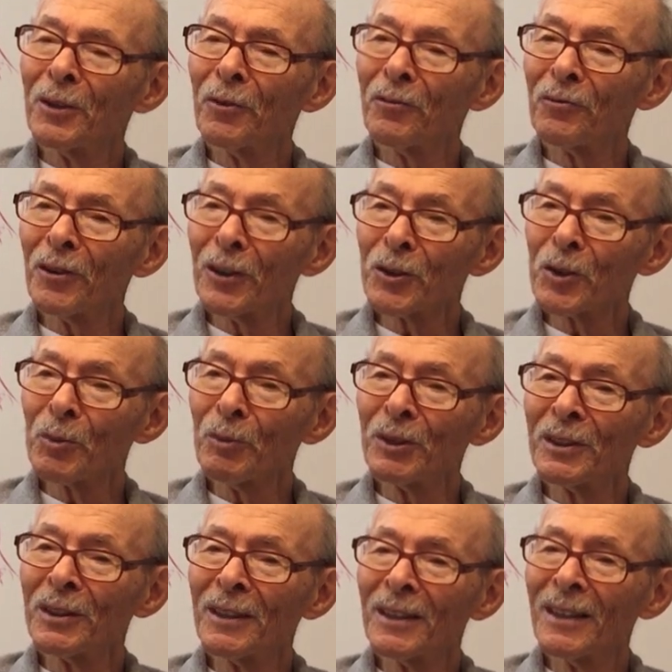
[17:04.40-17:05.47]
the
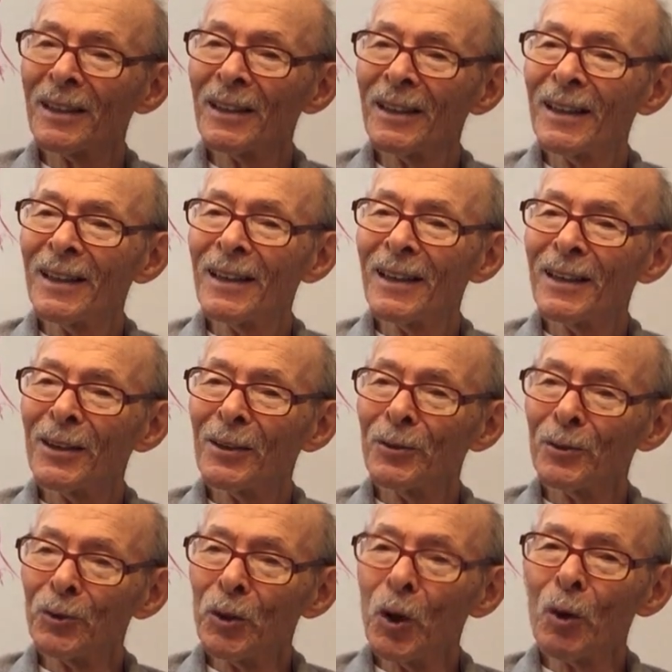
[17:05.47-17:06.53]
freshman
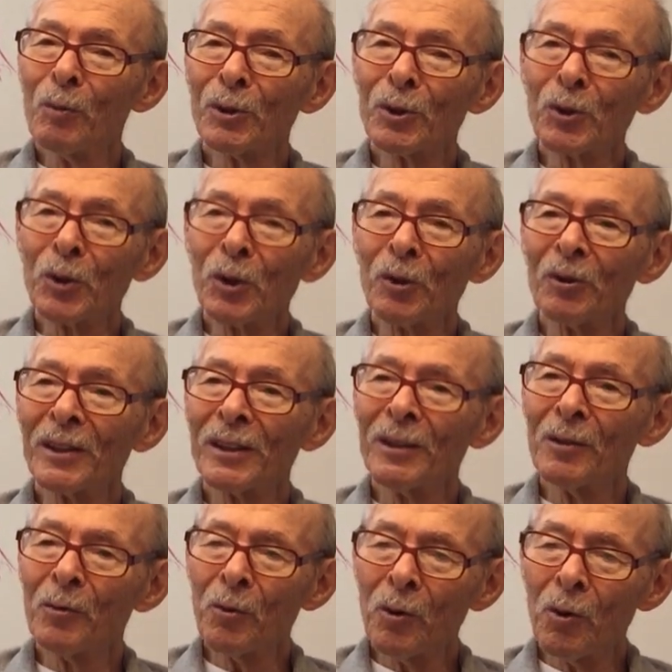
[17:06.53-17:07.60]

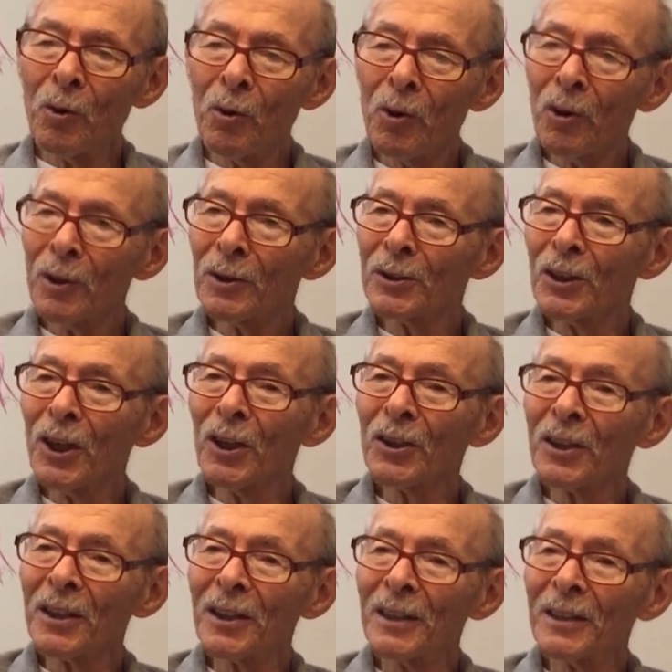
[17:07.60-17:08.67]
dormitory, all
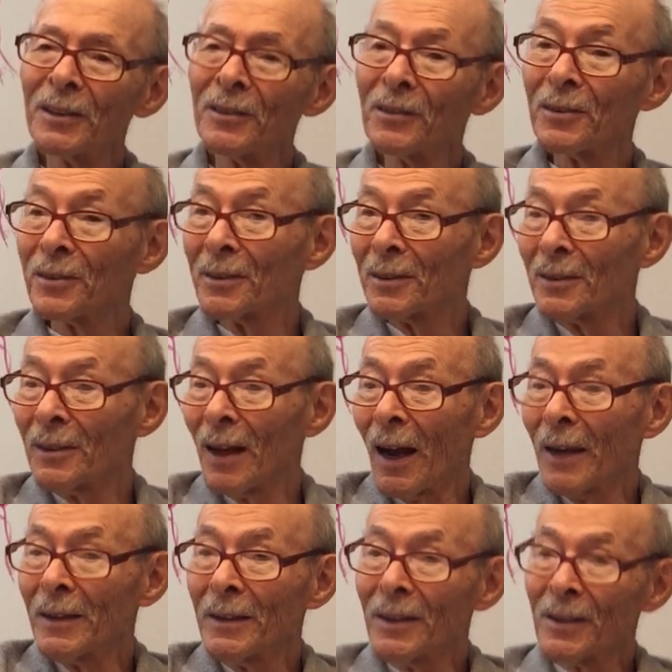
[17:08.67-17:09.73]
young kids,
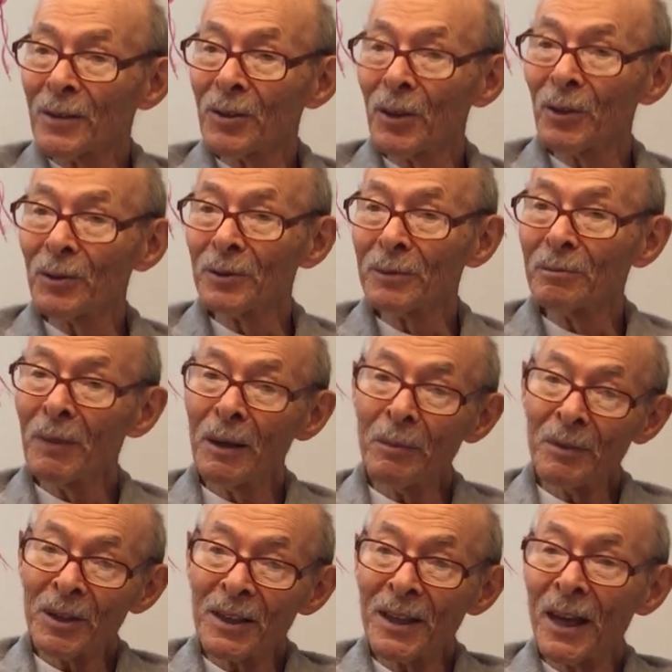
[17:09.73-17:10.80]
nine years old,
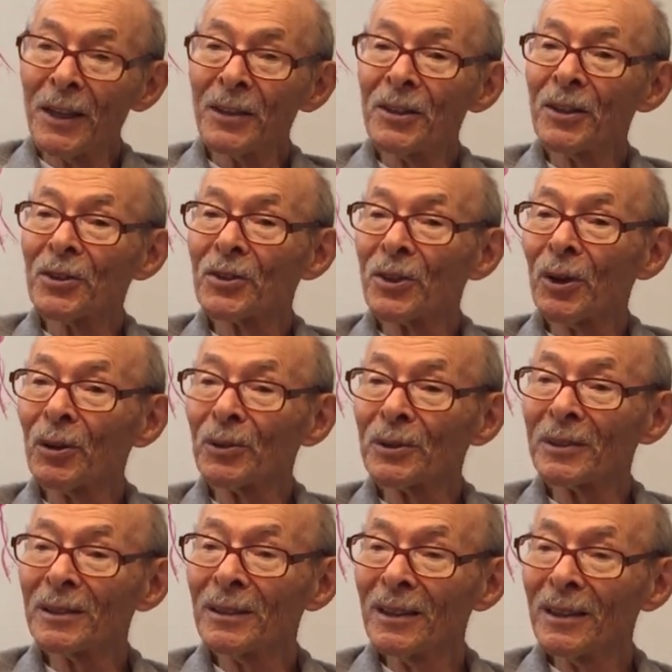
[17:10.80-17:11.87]
maybe ten years
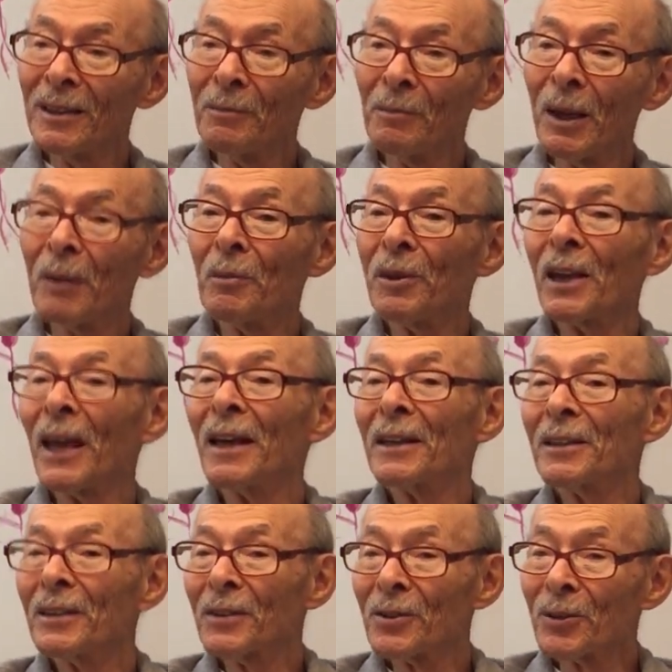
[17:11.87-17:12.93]
old, maybe
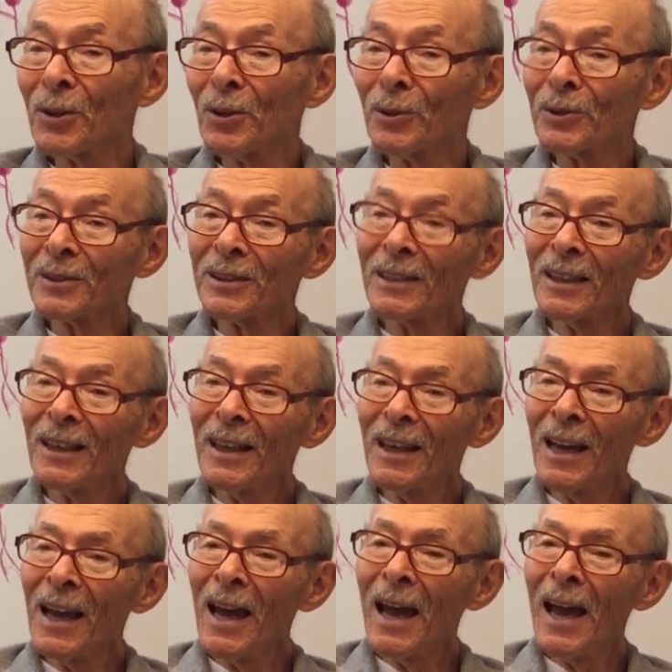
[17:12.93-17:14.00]
eight years old.
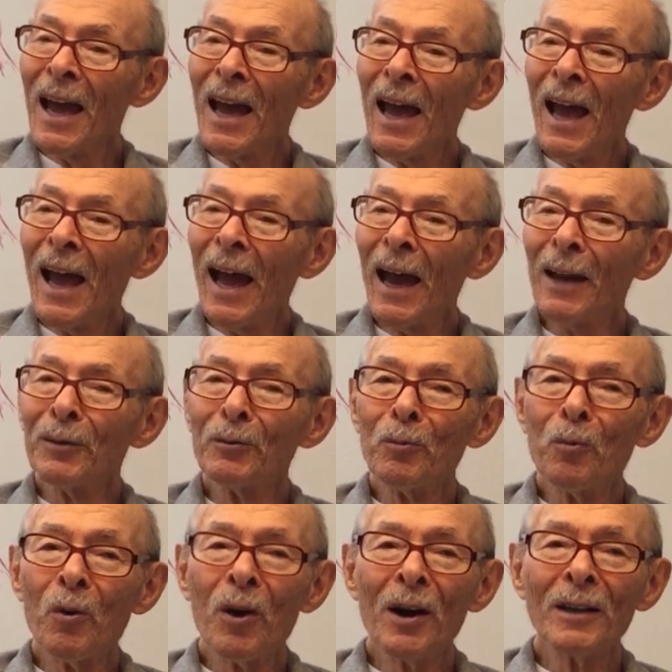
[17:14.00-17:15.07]

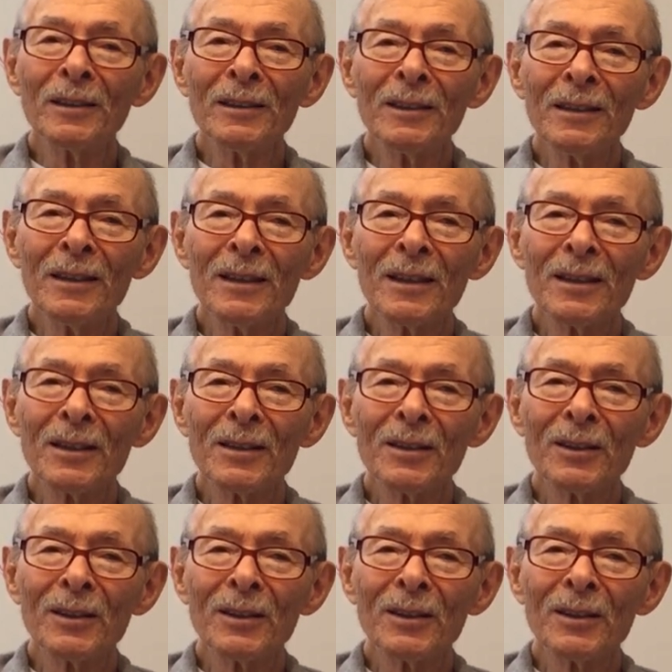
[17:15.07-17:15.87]
And one